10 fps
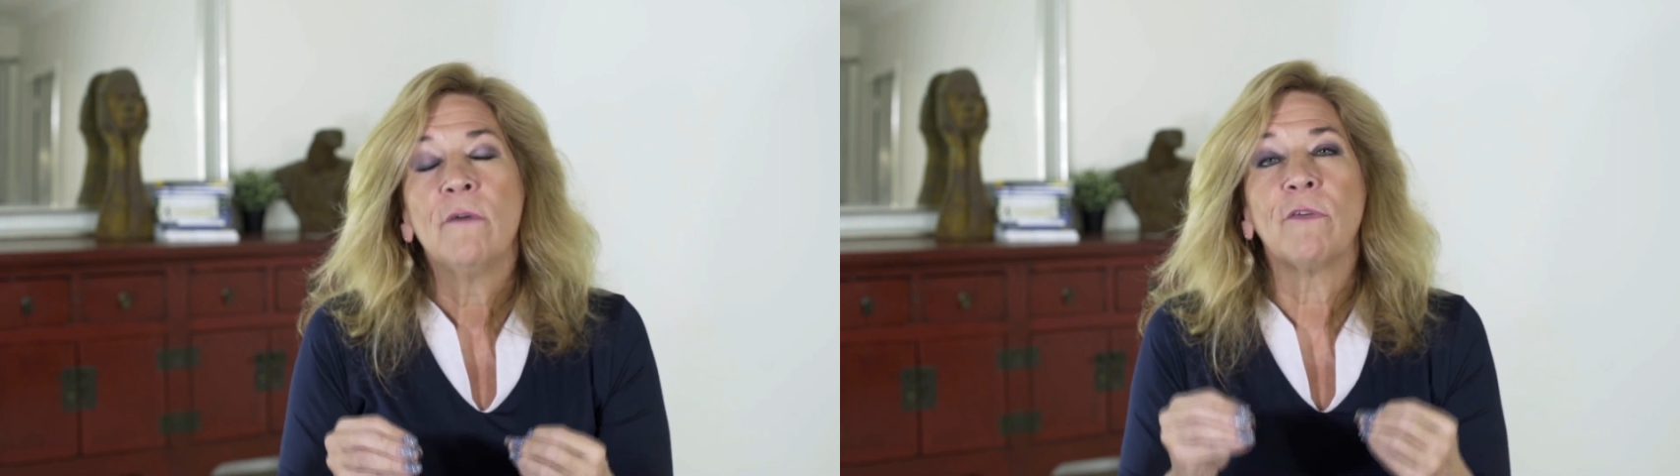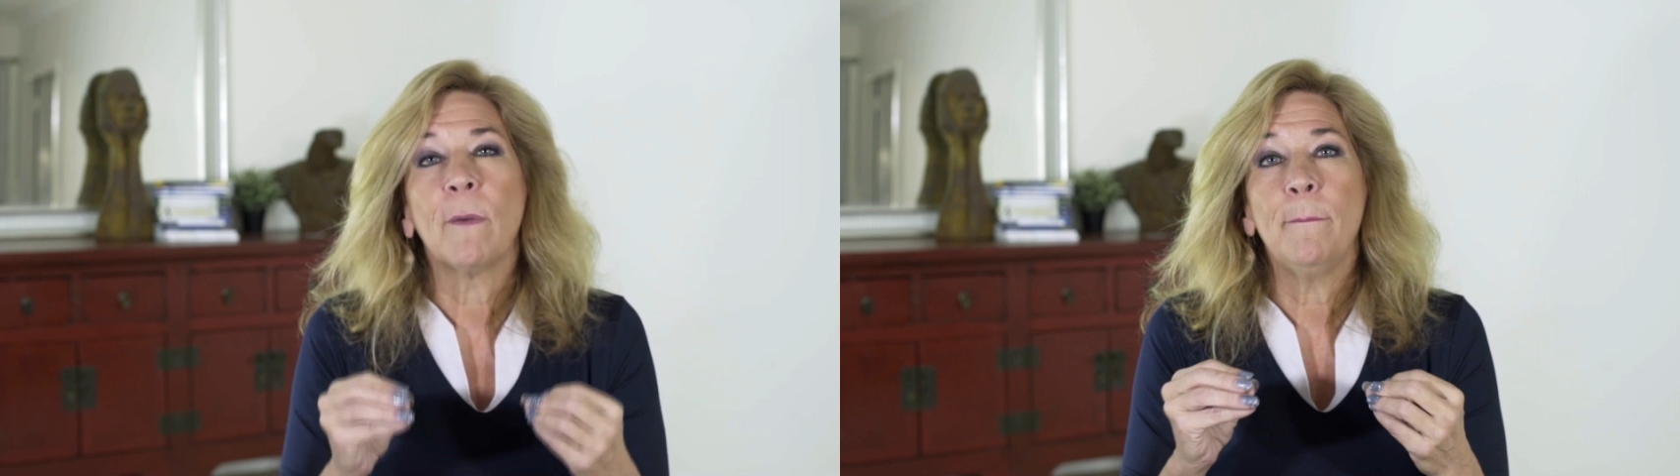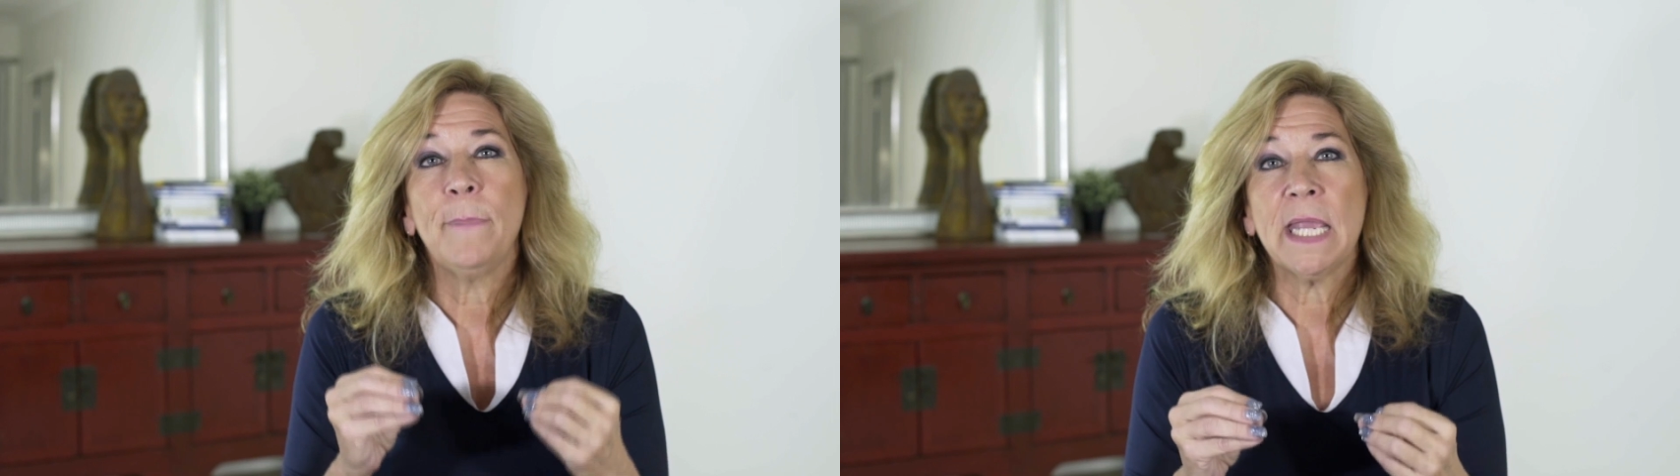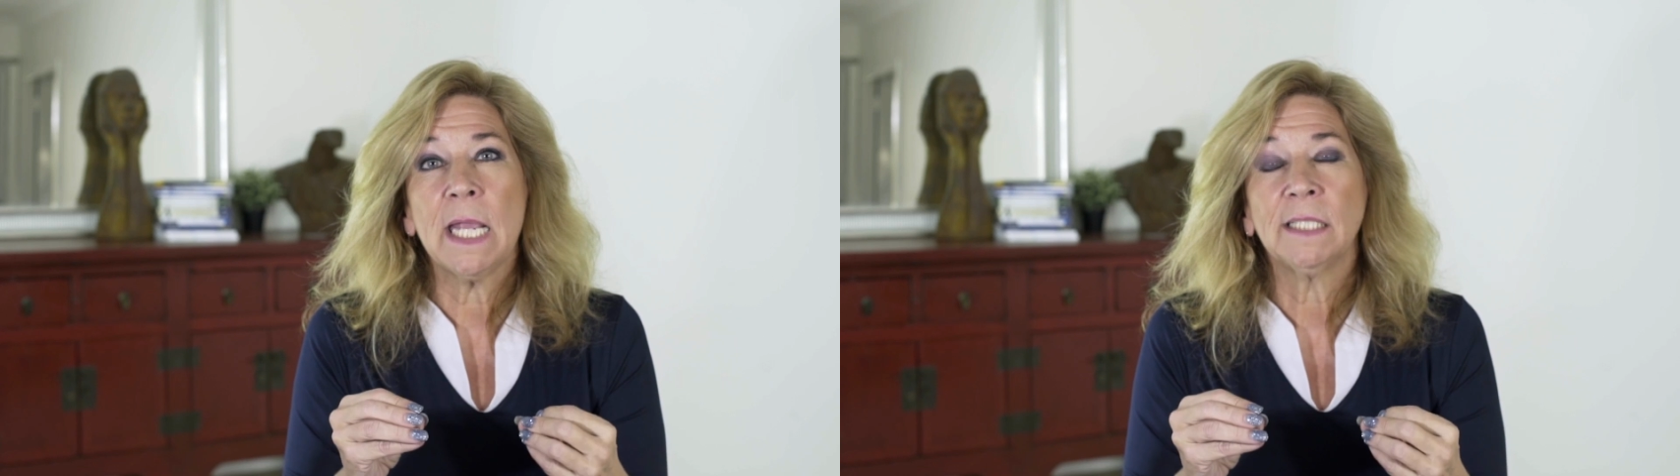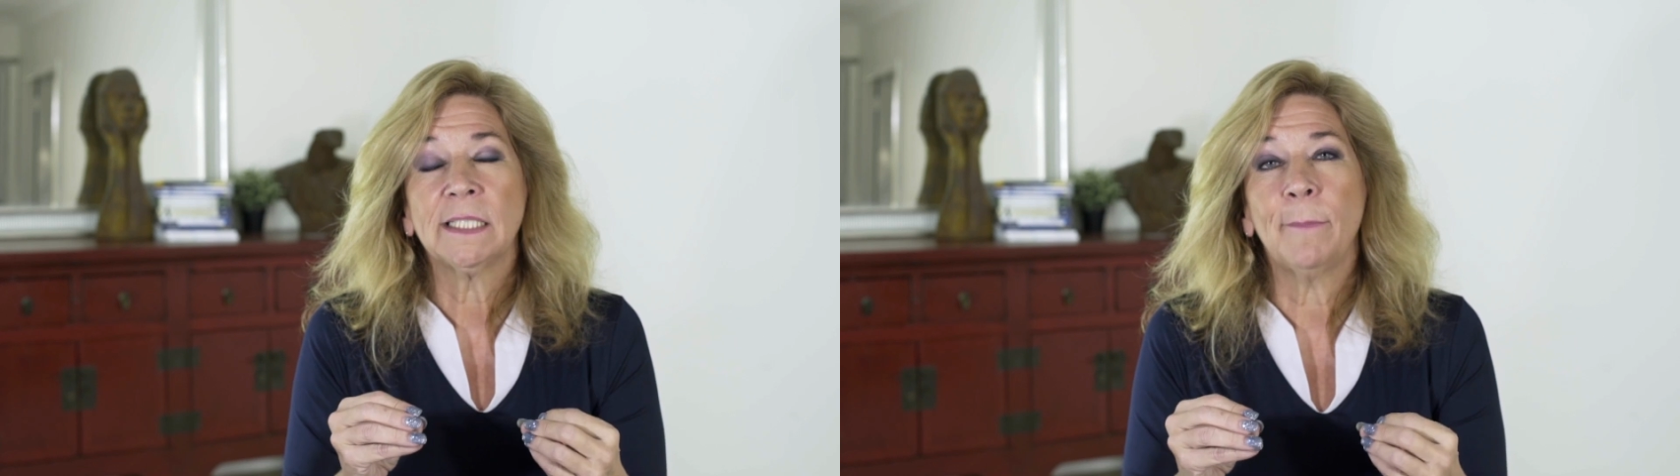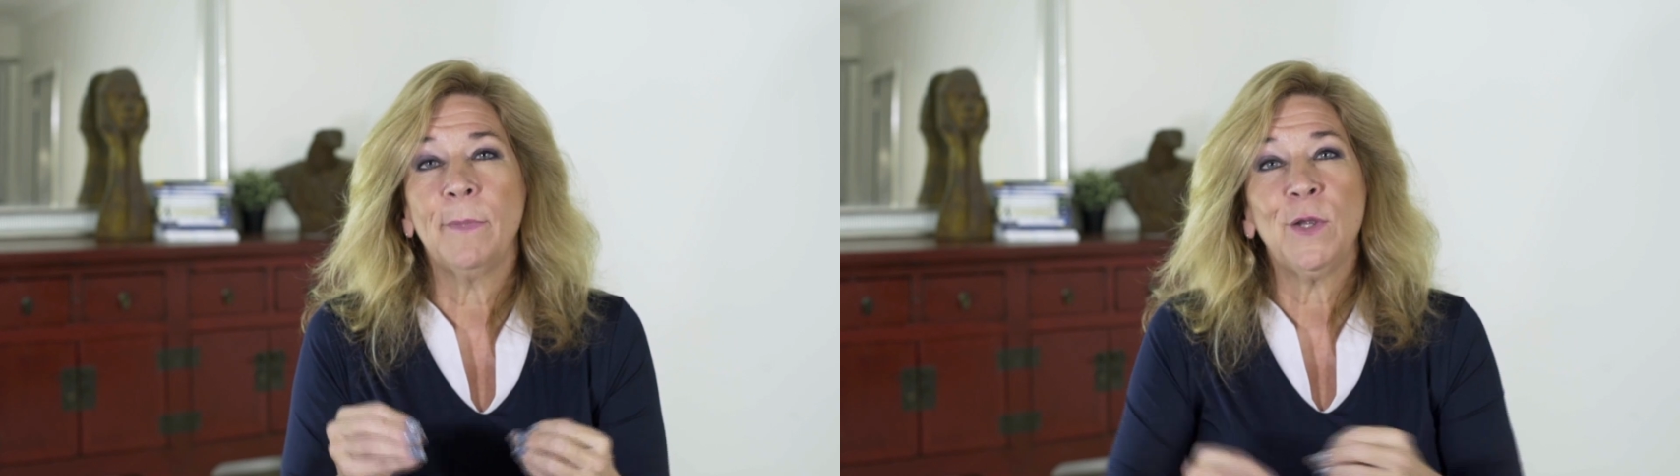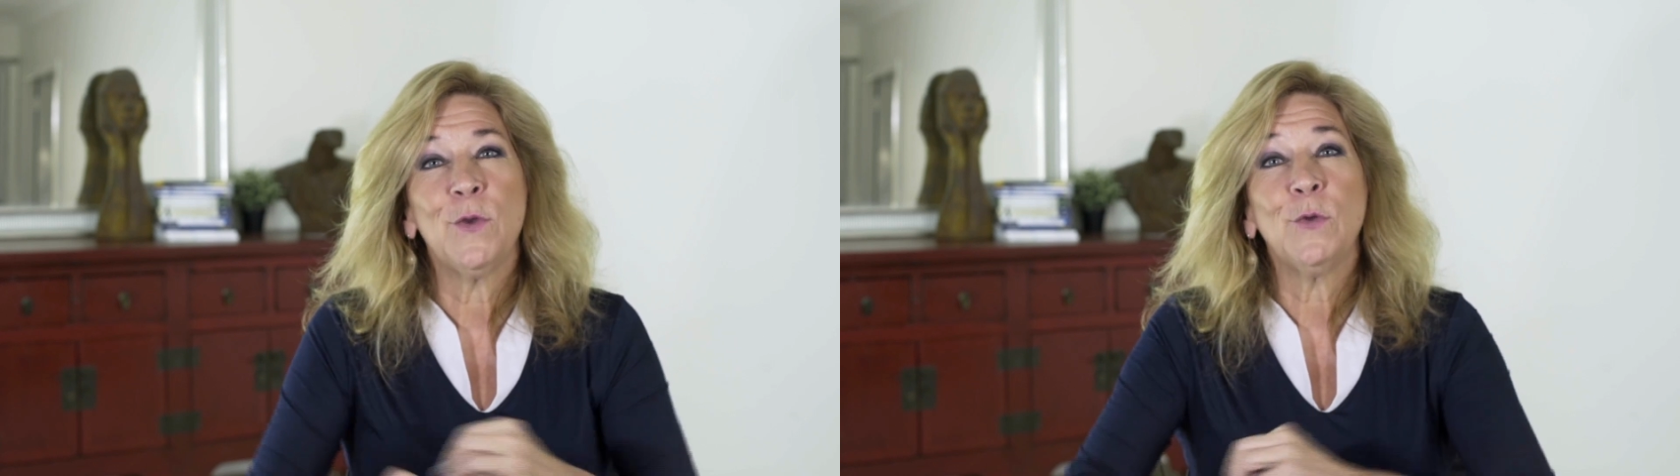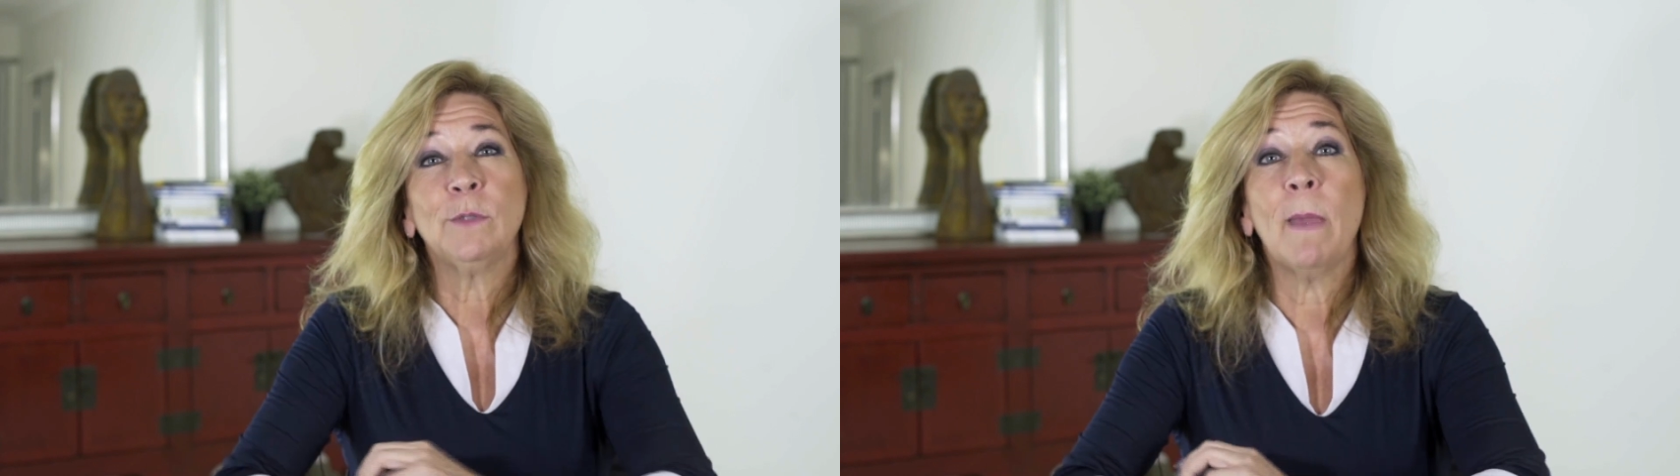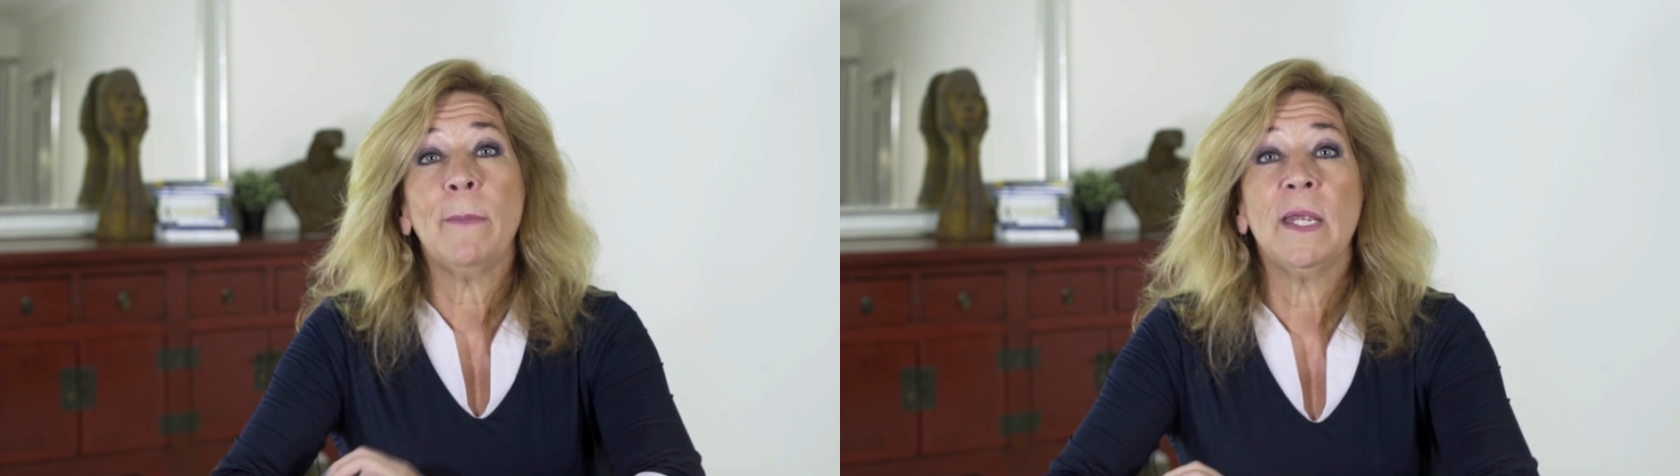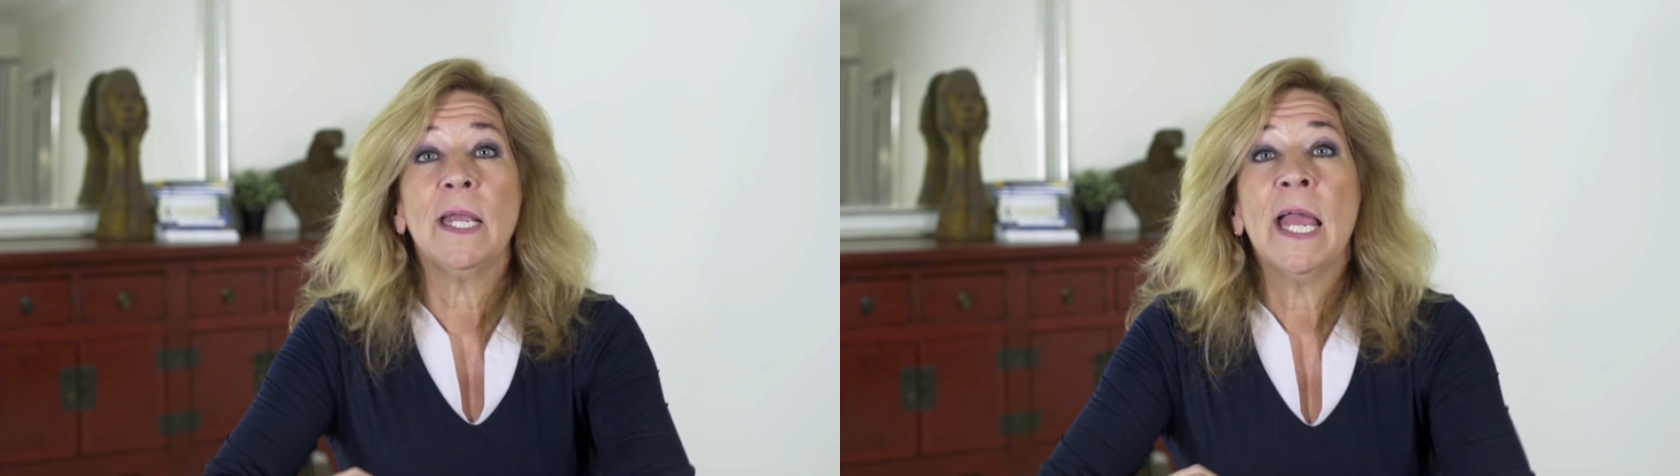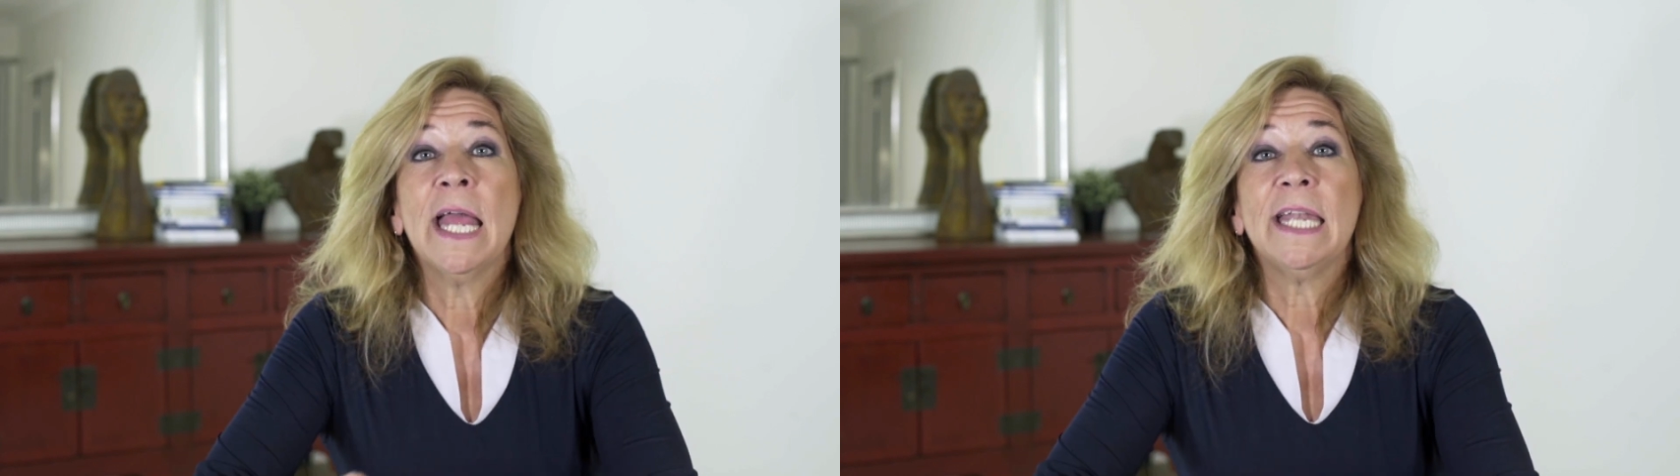from being somebody who's maybe